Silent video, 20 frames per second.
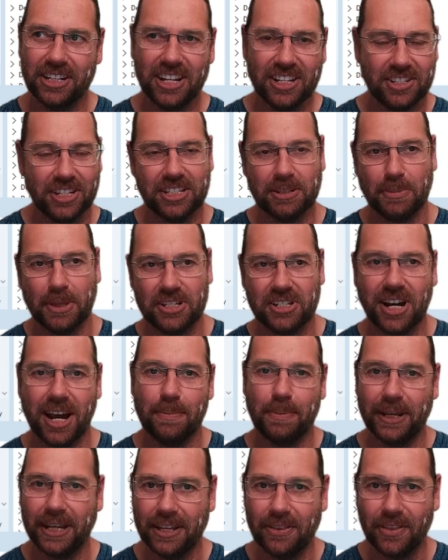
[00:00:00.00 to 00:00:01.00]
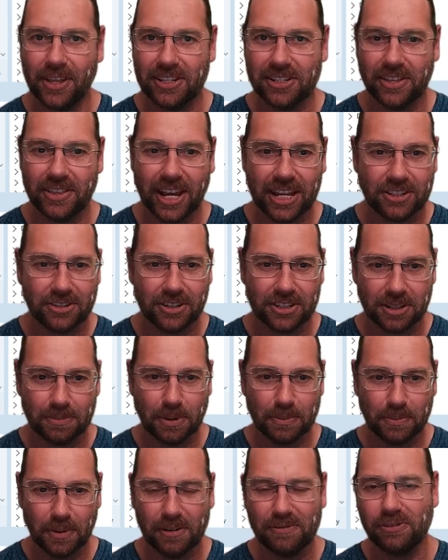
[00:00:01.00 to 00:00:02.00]
condensing some of the typing and things like that. So
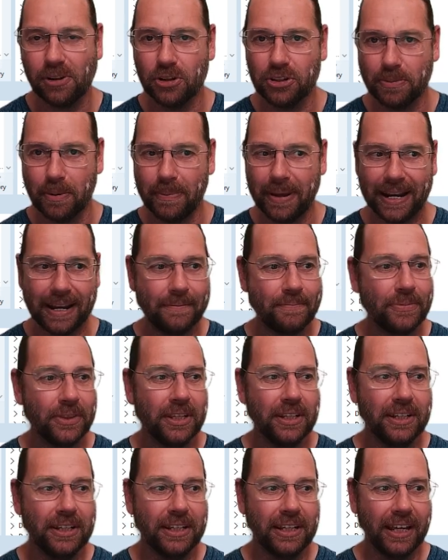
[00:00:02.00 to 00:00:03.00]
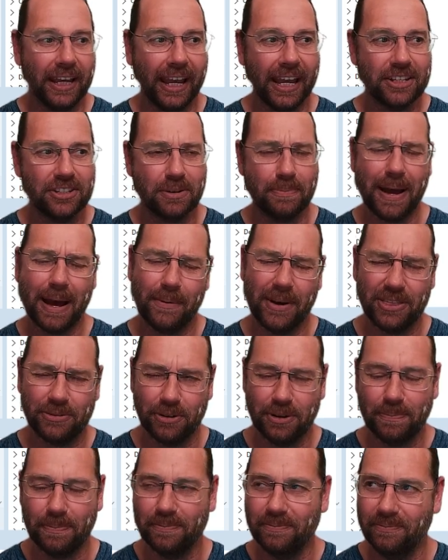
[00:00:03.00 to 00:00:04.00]
it flows a bit better. And so part
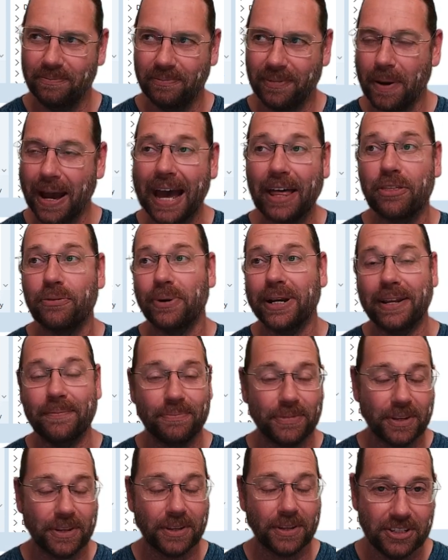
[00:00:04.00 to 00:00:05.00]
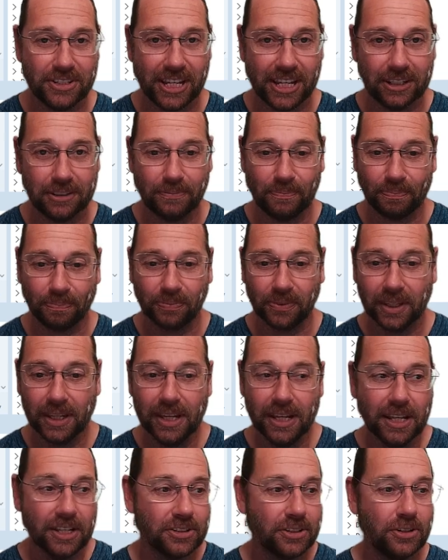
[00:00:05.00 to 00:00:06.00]
three of VCL.
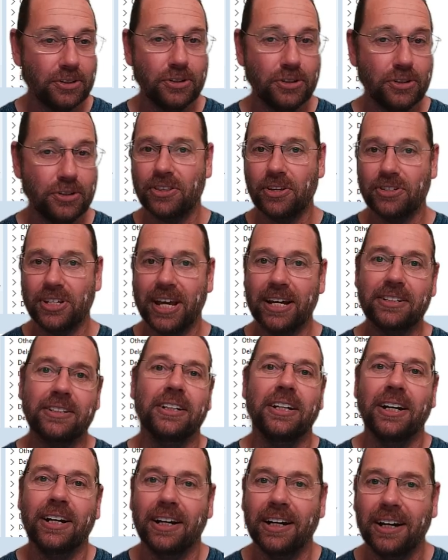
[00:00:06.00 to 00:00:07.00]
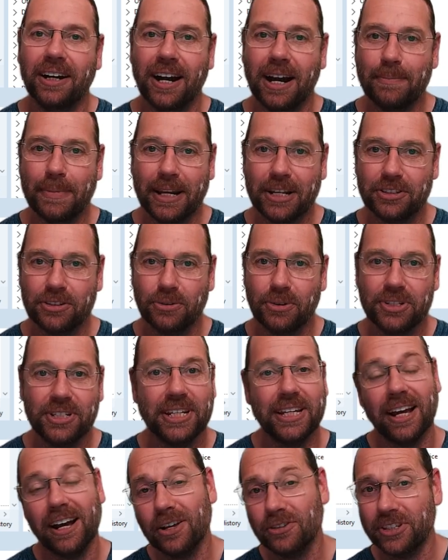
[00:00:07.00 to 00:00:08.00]
So do check those out. I'm Alistair
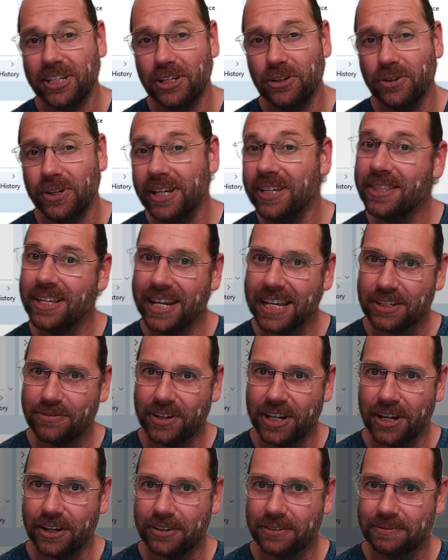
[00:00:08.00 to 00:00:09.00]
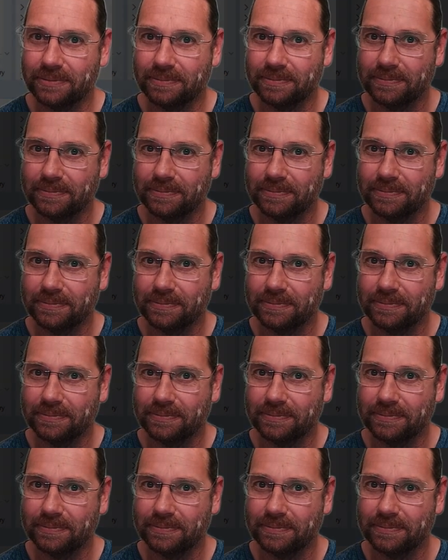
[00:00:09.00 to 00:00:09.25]
Christie. I'll see you in the next video.